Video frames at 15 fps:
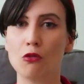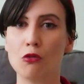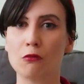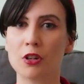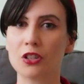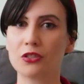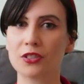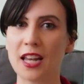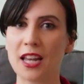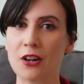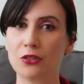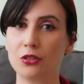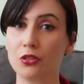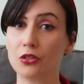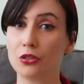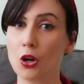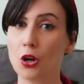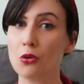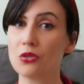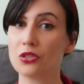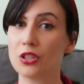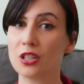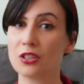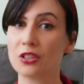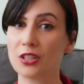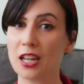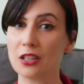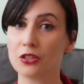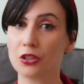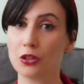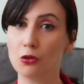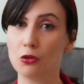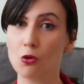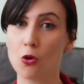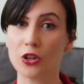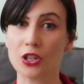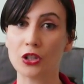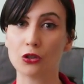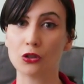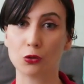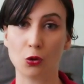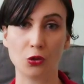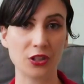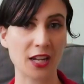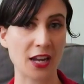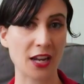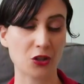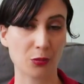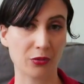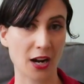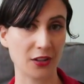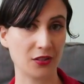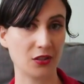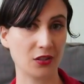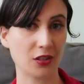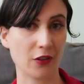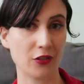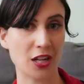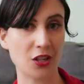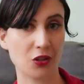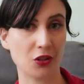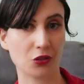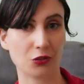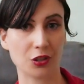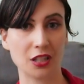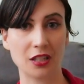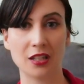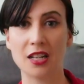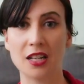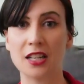Workers' councils don't dictate to or control the enterprises of an industry.